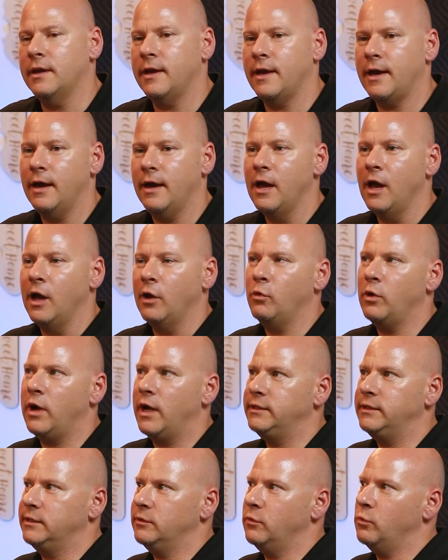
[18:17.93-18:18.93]
Yeah. Well,
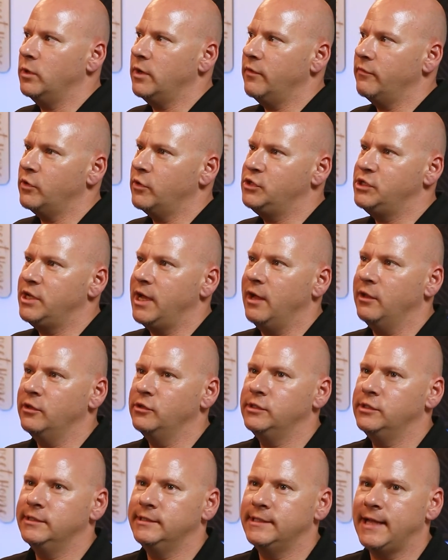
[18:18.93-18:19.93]
I say one of our
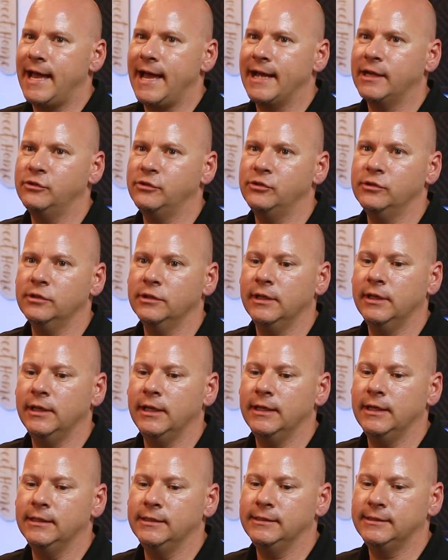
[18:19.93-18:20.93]
challenges actually
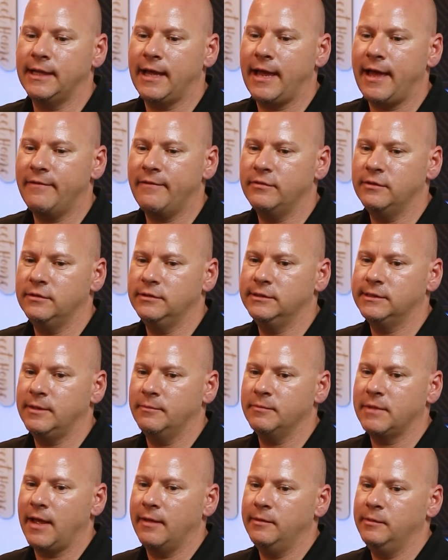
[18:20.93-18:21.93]
is having
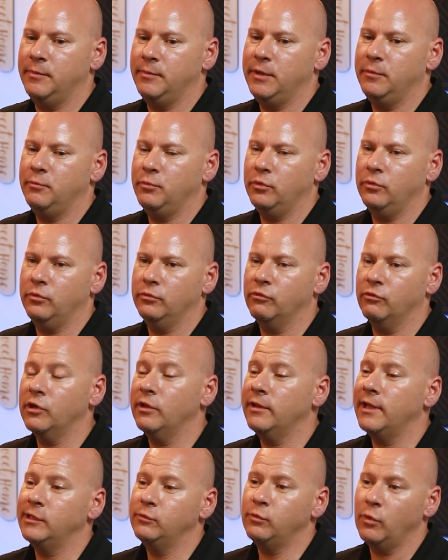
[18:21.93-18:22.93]
sometimes people
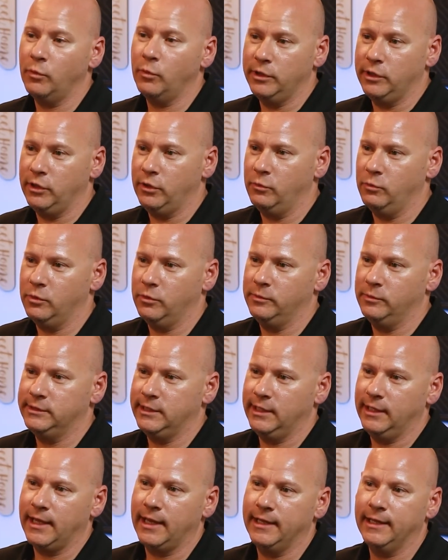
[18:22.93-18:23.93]
realize what we do when we
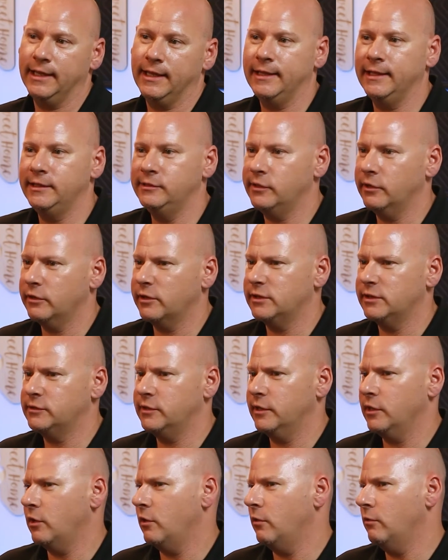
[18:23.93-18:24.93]
say lightning laser cuts.
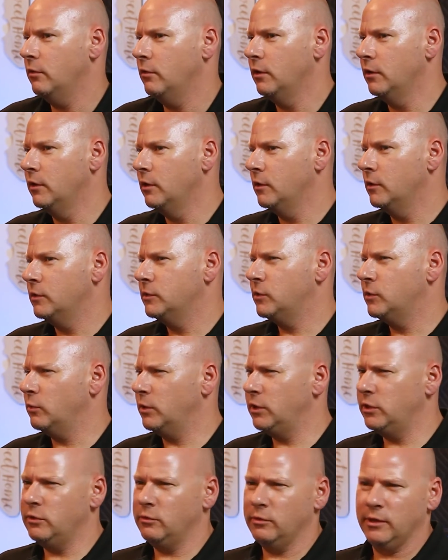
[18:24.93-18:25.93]
They go, mm. "So what
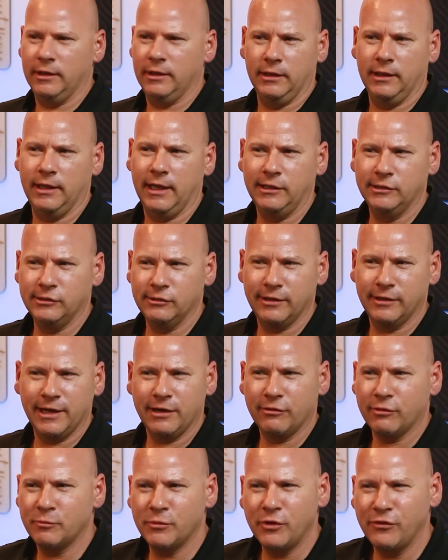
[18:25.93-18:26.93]
are you doing? Laser
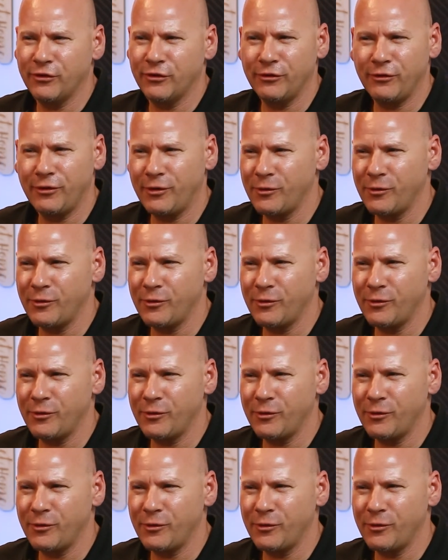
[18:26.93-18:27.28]
hair removal?"